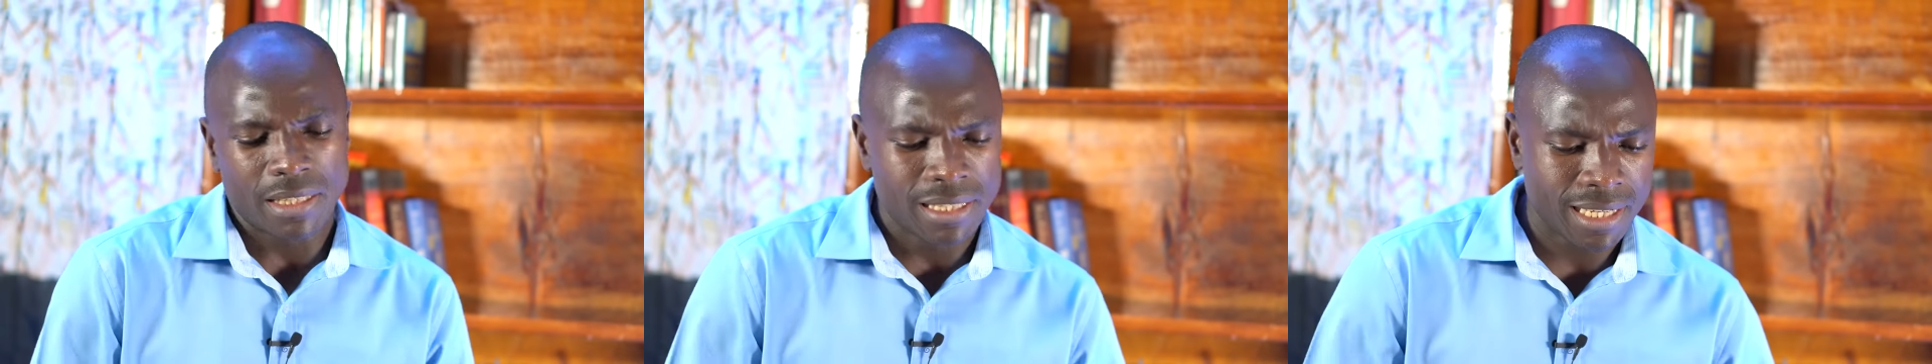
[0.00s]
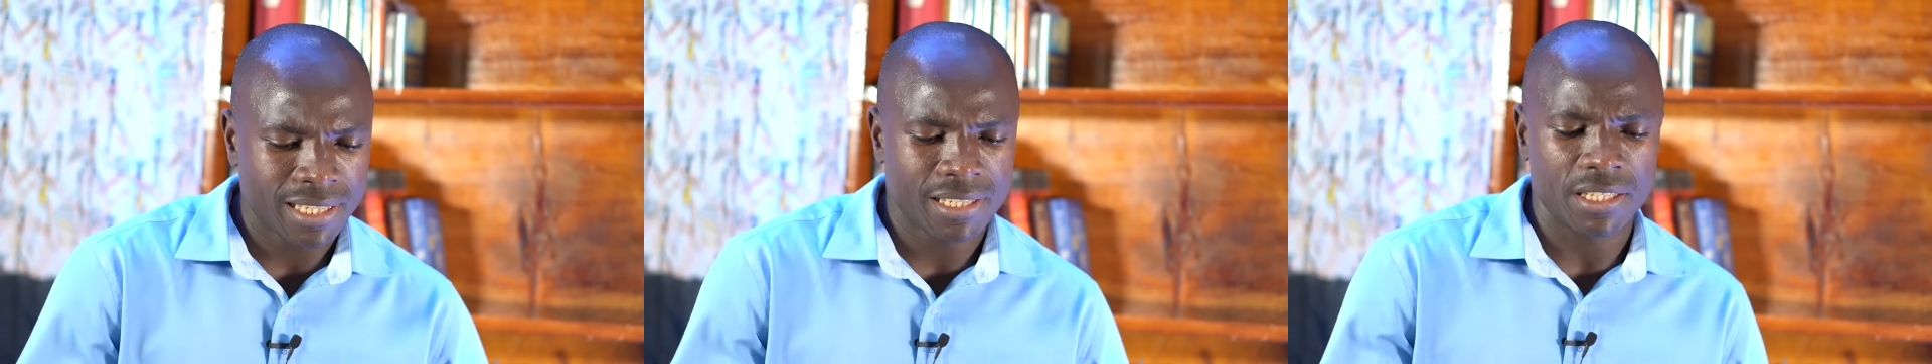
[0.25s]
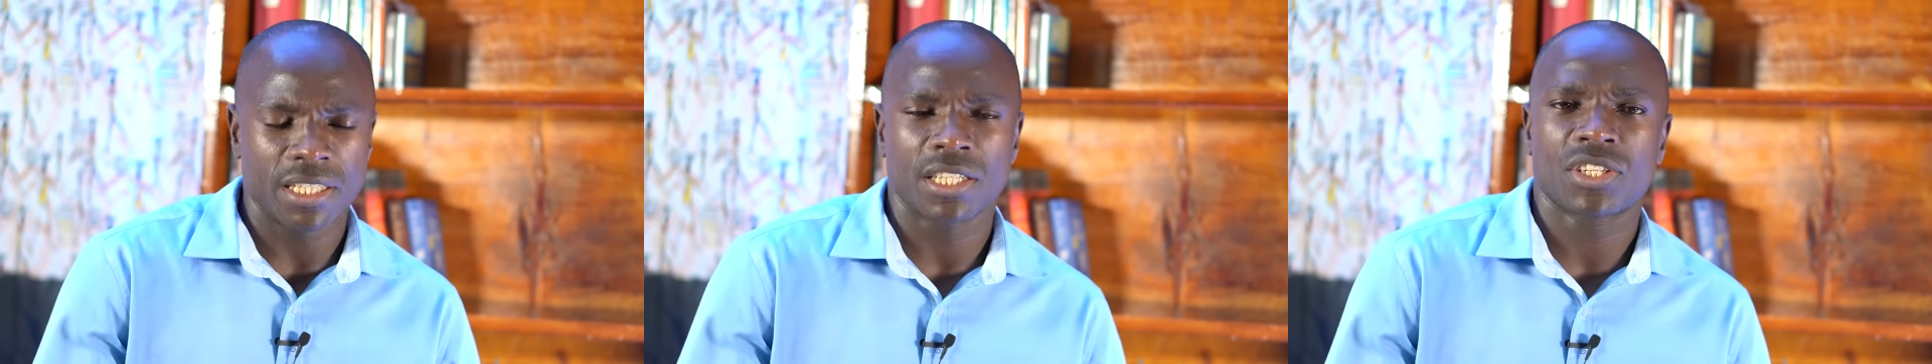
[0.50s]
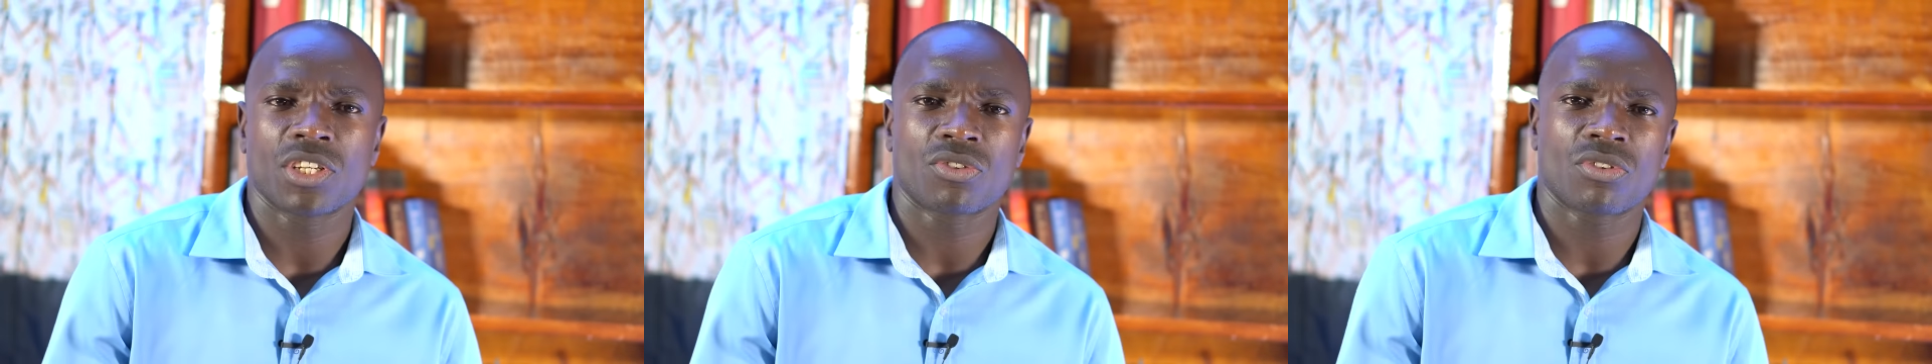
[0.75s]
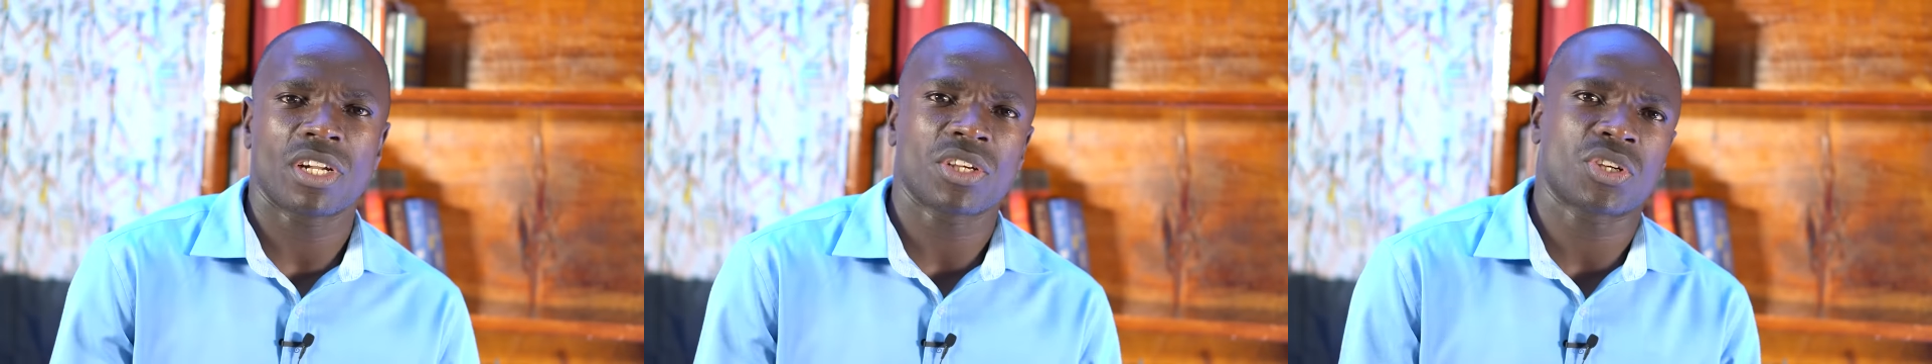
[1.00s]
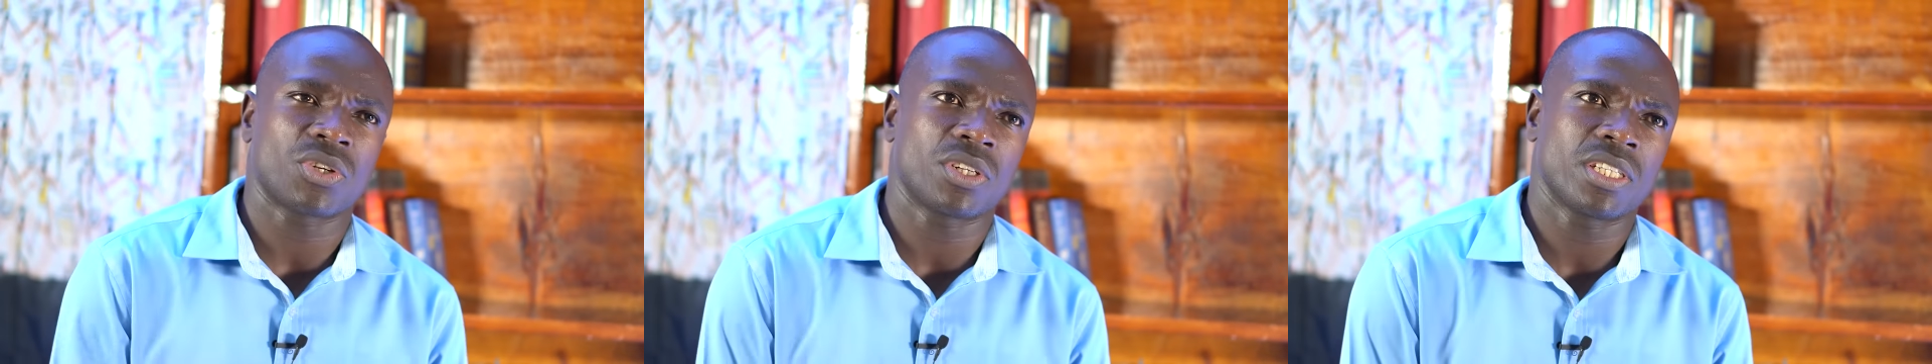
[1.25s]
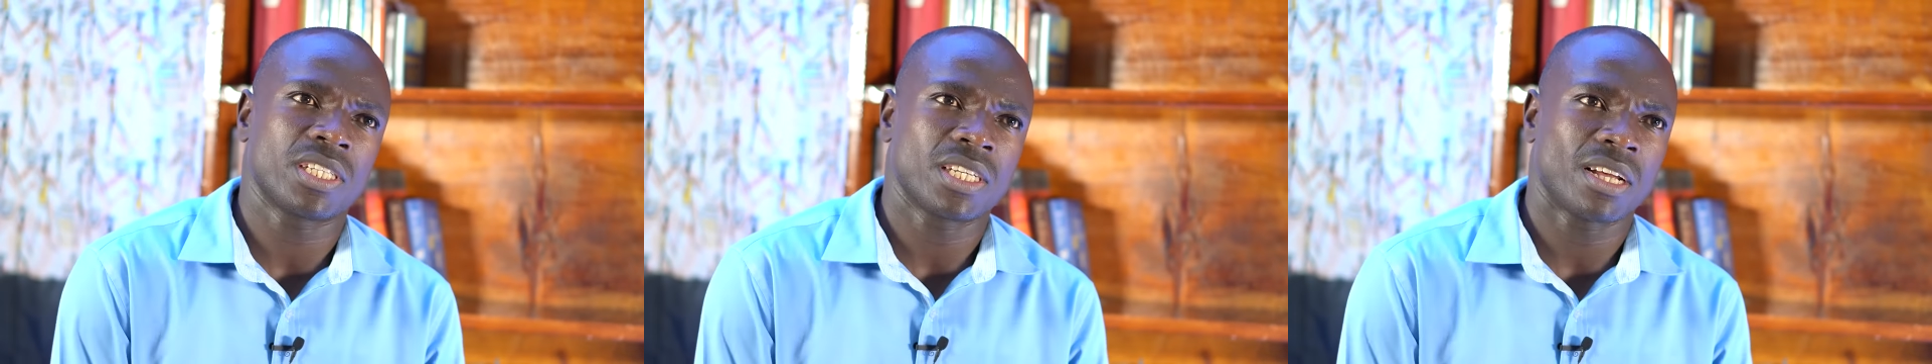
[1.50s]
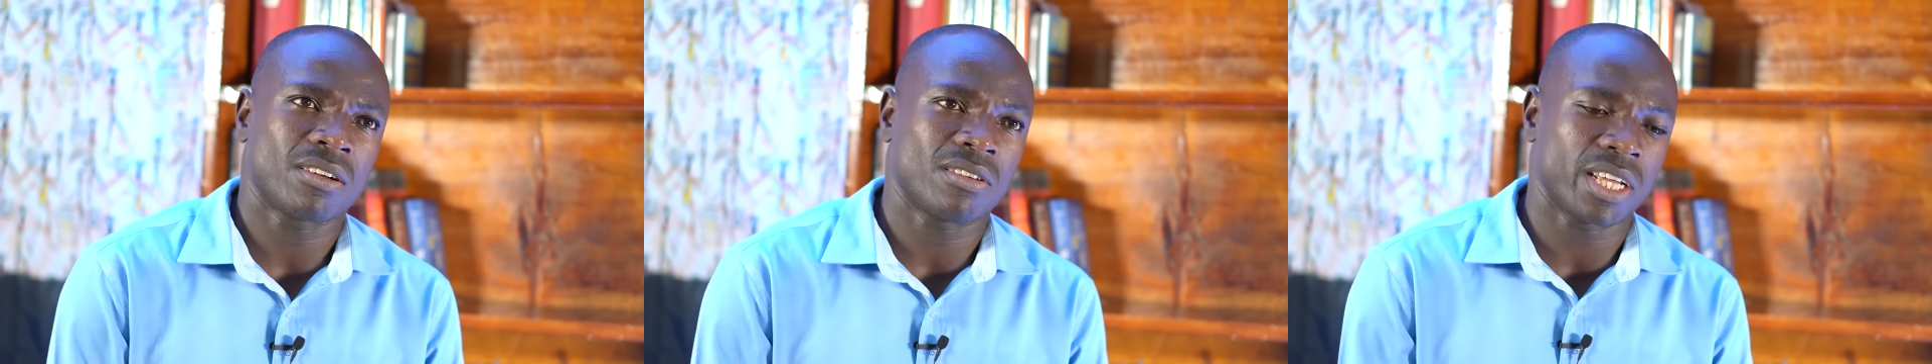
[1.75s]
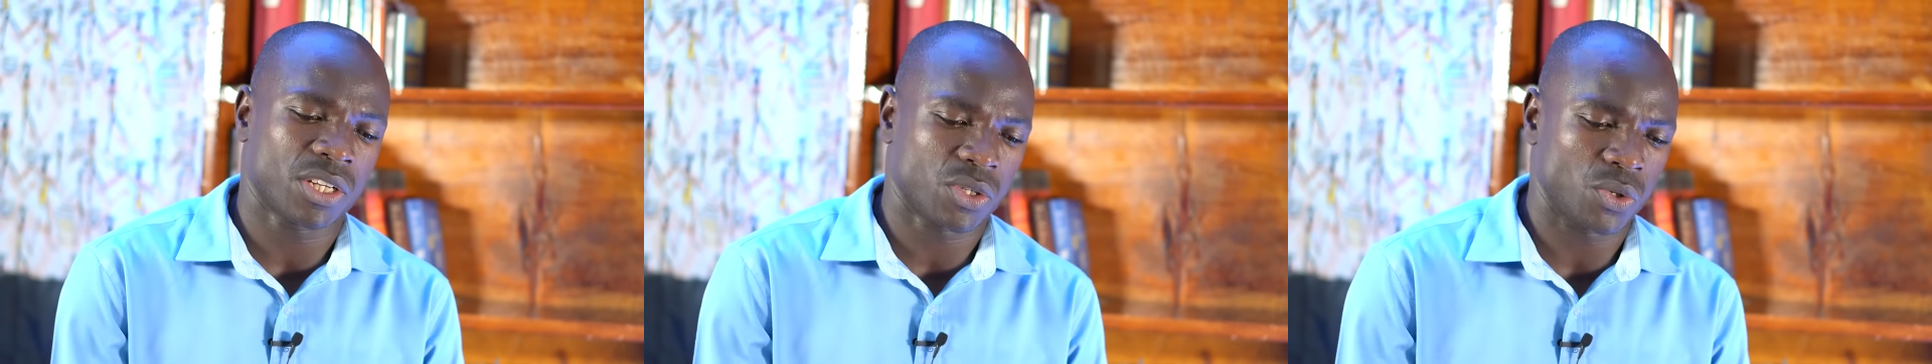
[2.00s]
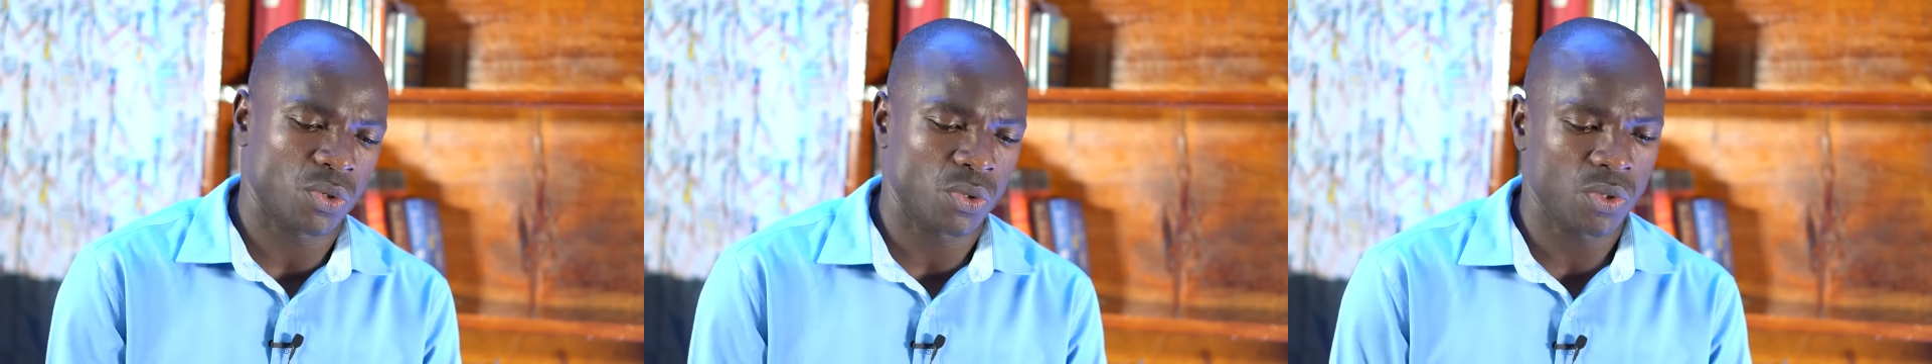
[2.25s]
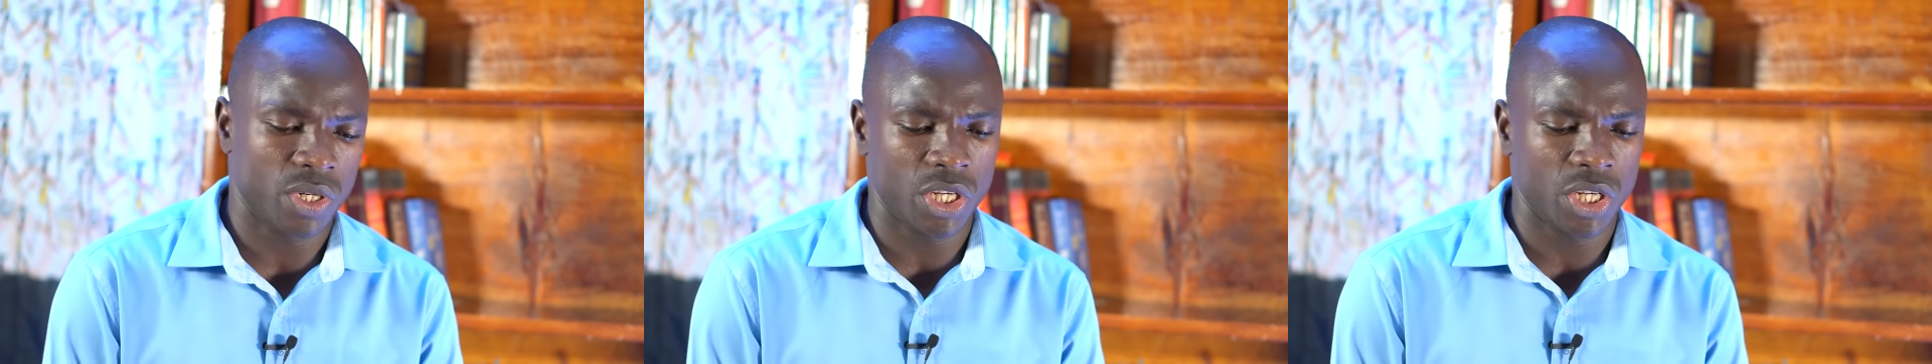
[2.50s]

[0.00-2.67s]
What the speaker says: Just in this introduction, I'd like to